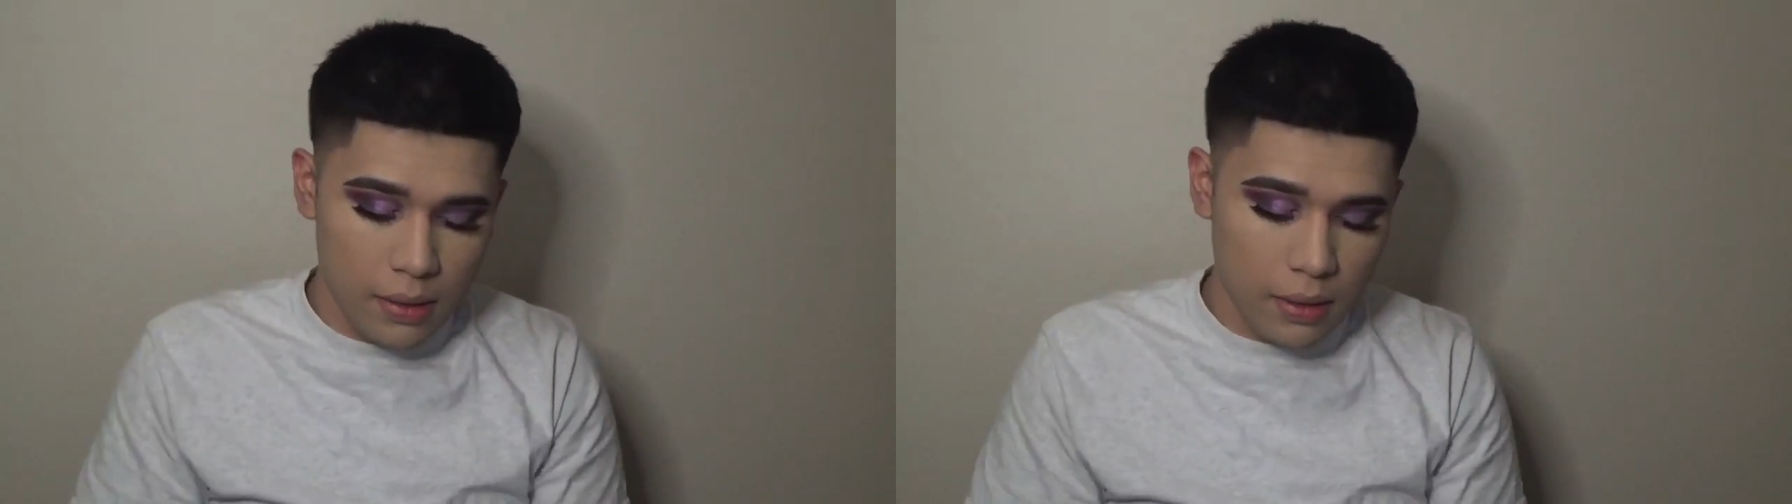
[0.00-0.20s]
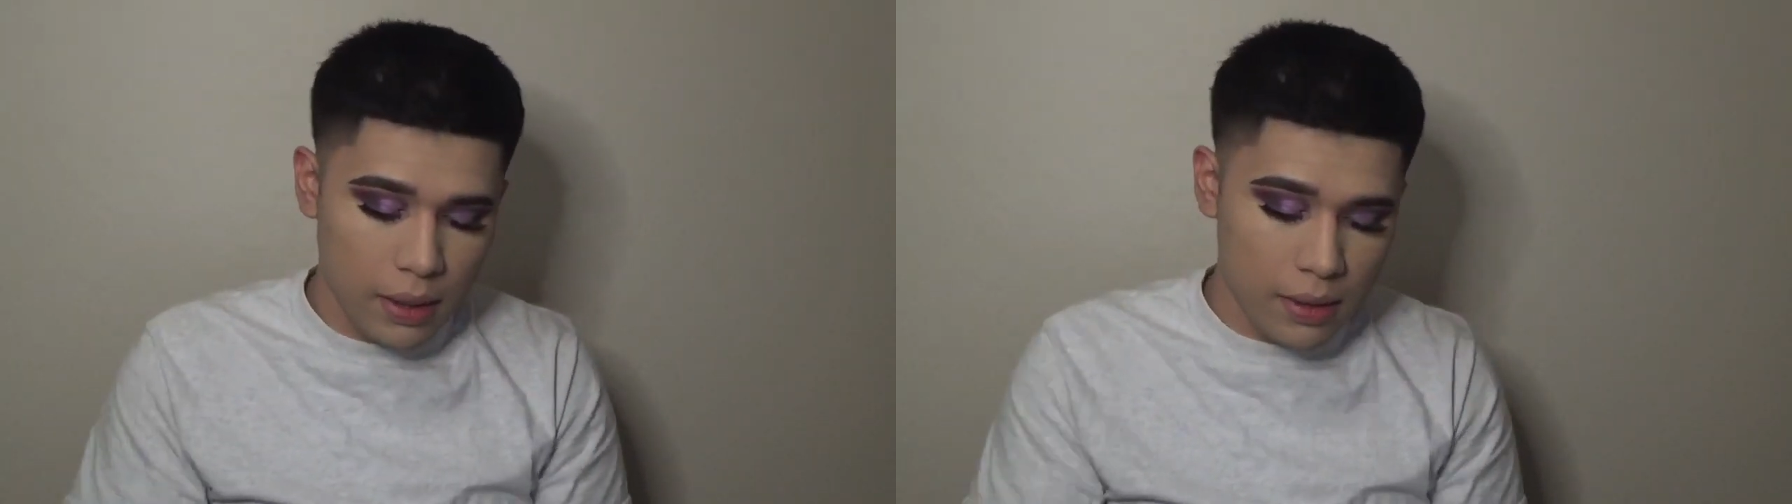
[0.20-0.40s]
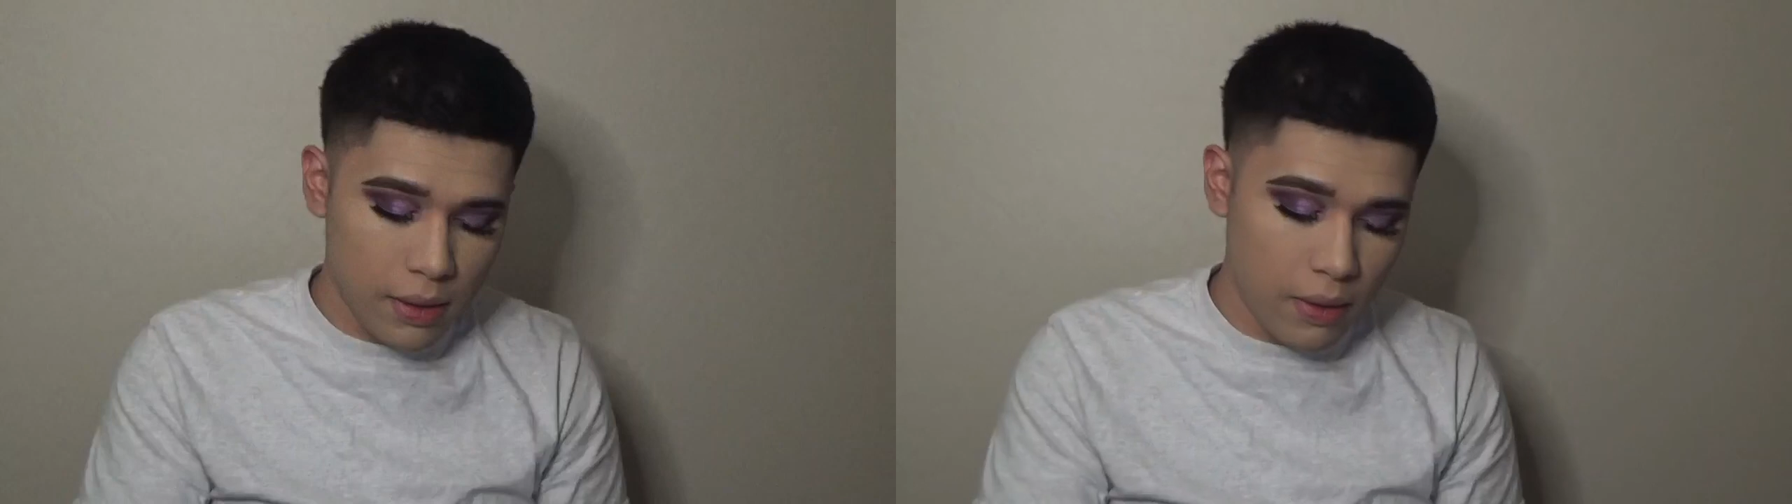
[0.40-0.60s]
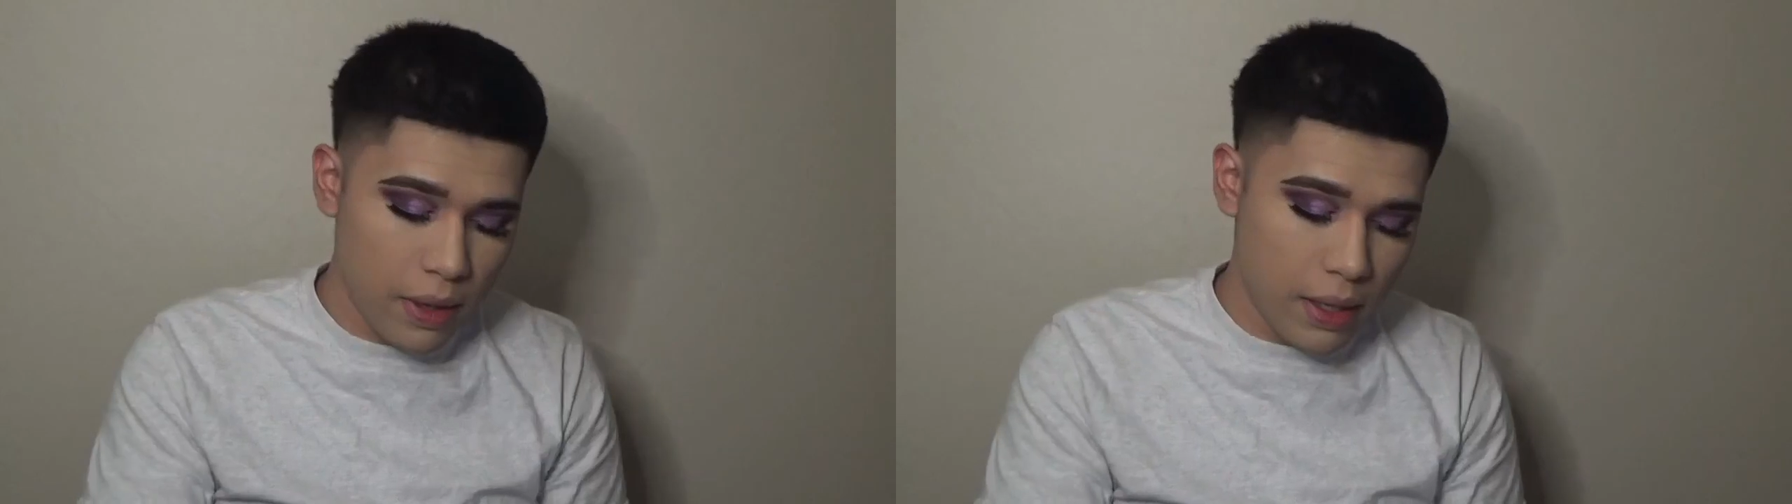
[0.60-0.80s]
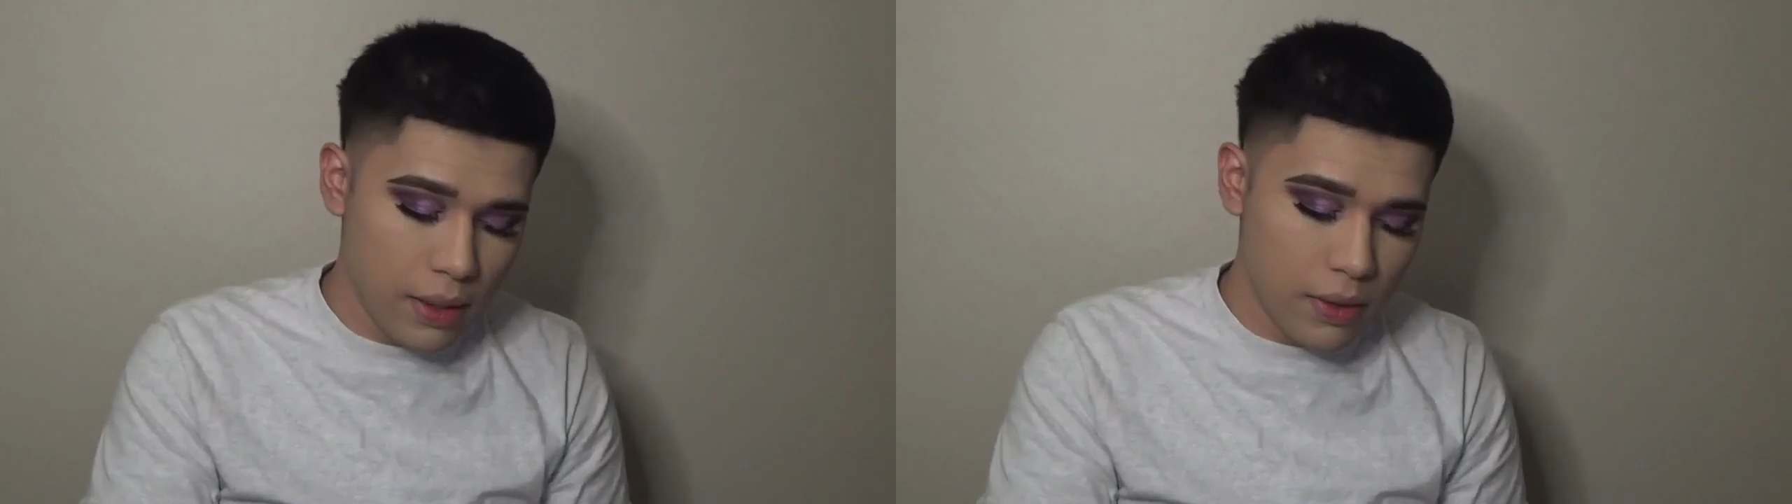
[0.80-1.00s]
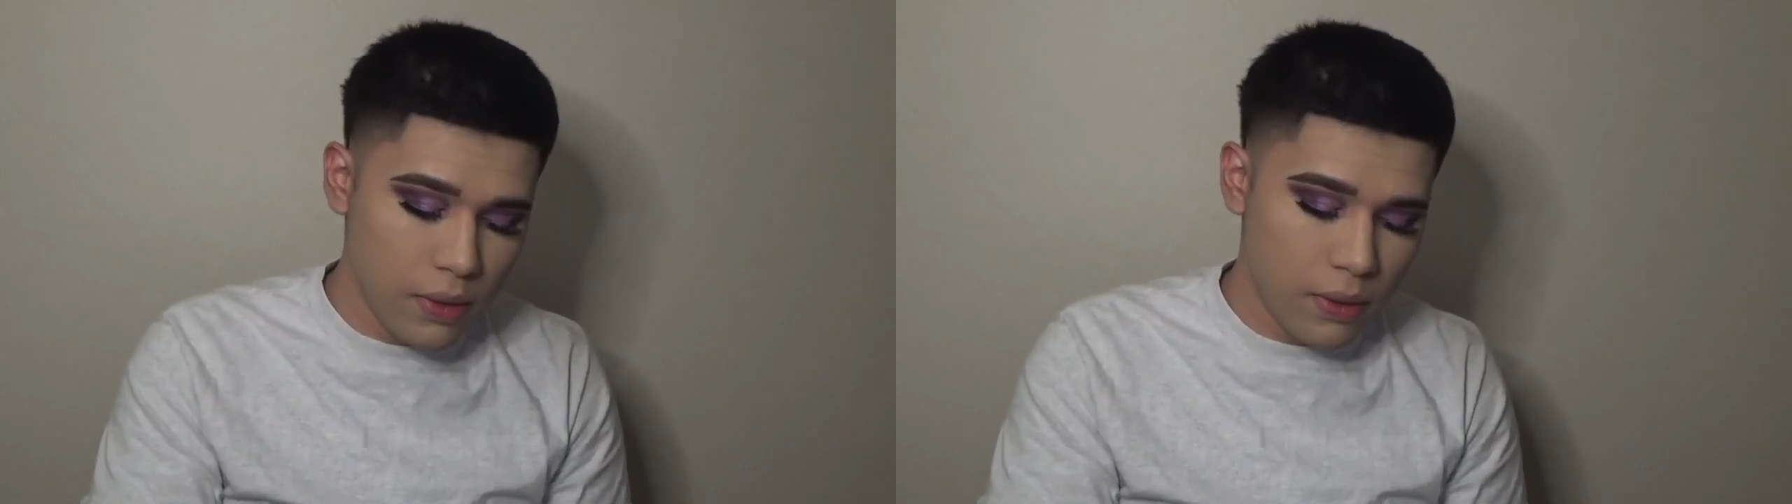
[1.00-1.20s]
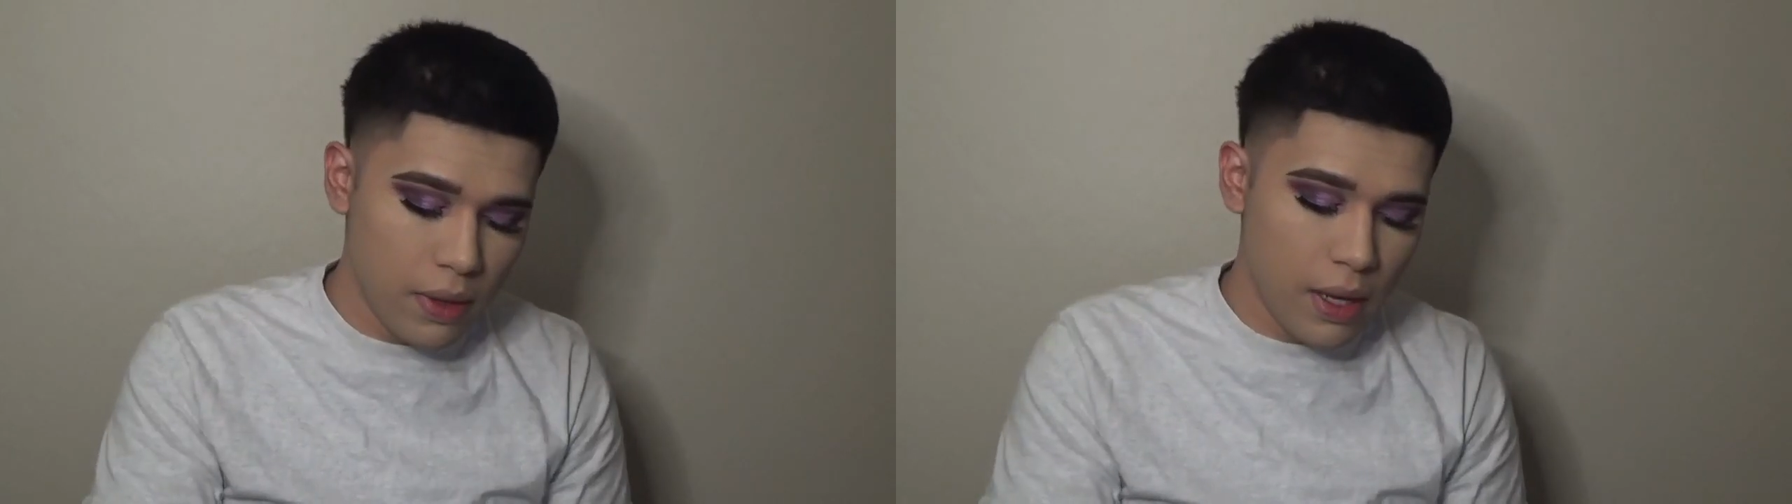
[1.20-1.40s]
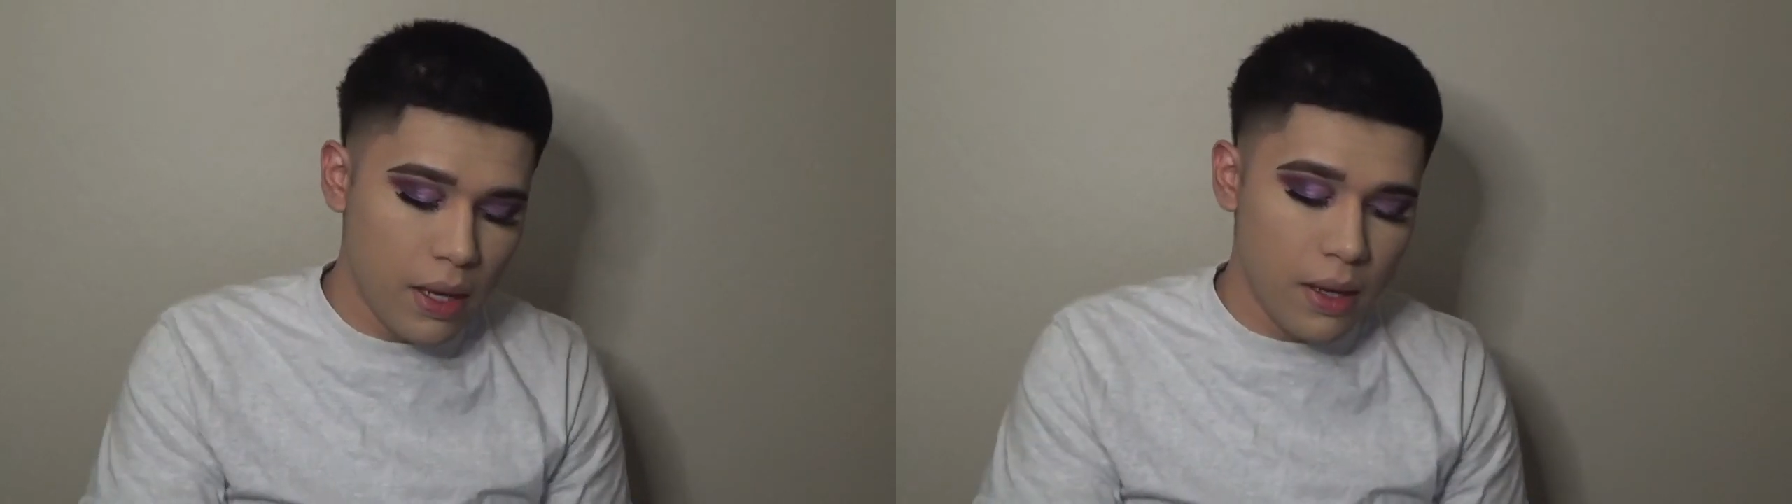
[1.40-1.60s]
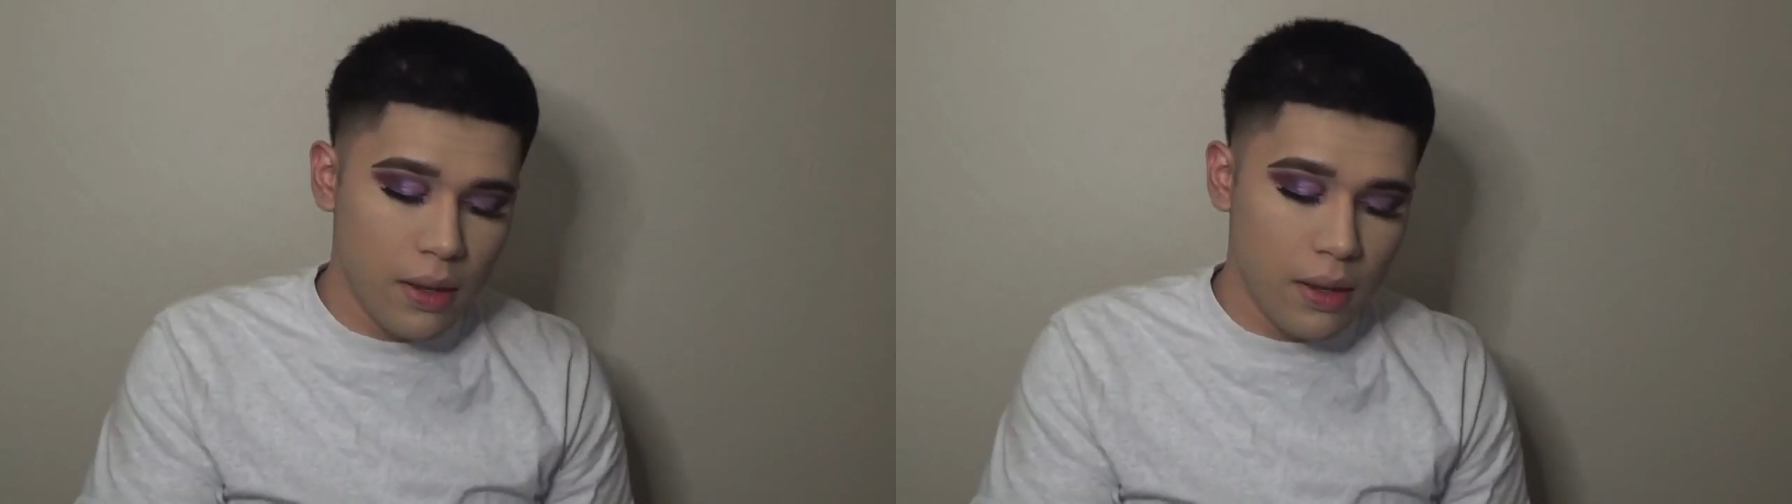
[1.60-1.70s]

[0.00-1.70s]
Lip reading: let's go ahead and do that.